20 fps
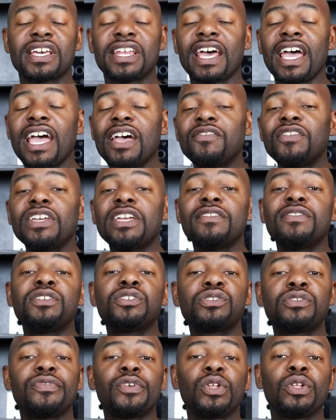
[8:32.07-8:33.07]
and I have to give
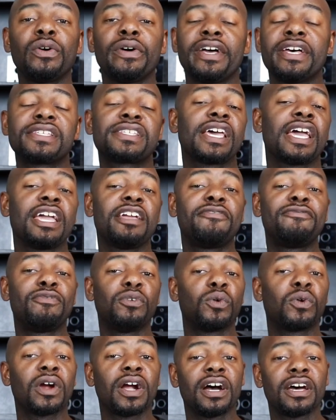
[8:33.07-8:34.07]
the treVolo S a
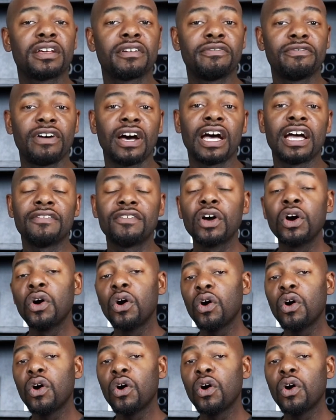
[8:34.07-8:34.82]
4 out of 5.